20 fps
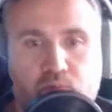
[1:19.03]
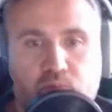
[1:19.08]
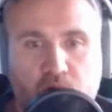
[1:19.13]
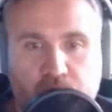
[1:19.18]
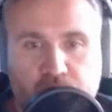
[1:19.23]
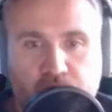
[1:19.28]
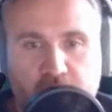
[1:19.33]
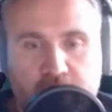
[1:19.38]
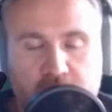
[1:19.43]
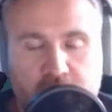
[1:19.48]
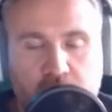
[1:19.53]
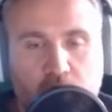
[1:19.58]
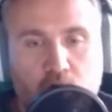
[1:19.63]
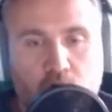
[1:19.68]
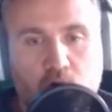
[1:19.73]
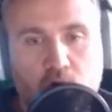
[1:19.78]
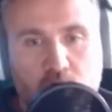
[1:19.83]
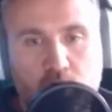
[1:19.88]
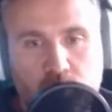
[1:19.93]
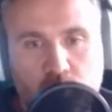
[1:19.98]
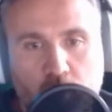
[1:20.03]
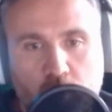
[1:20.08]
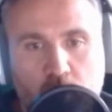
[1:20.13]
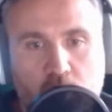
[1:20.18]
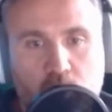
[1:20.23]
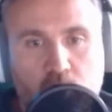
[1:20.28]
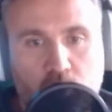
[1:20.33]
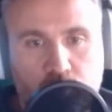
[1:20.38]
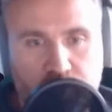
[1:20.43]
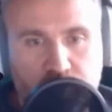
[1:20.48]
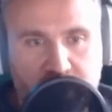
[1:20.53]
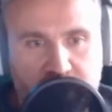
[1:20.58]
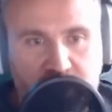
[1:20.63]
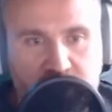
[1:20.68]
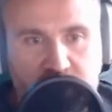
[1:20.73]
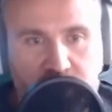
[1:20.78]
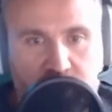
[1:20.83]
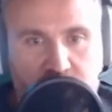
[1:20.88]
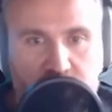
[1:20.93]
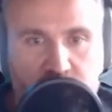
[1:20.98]
prep phase are a lot more
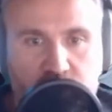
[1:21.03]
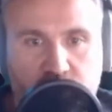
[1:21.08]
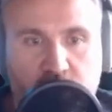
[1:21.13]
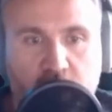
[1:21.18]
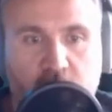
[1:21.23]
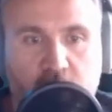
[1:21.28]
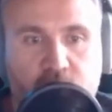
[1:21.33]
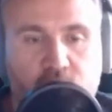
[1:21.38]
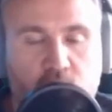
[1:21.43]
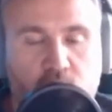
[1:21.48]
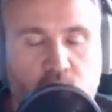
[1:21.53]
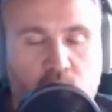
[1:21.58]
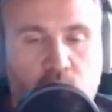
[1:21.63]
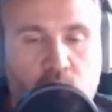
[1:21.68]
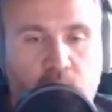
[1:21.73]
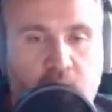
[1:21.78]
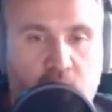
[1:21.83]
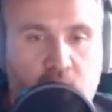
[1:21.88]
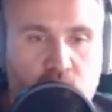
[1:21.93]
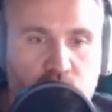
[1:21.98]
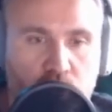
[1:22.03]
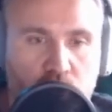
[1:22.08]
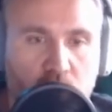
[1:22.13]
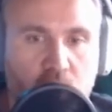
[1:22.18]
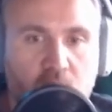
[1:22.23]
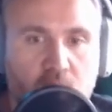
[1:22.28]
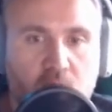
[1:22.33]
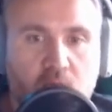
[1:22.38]
competitive after the merger.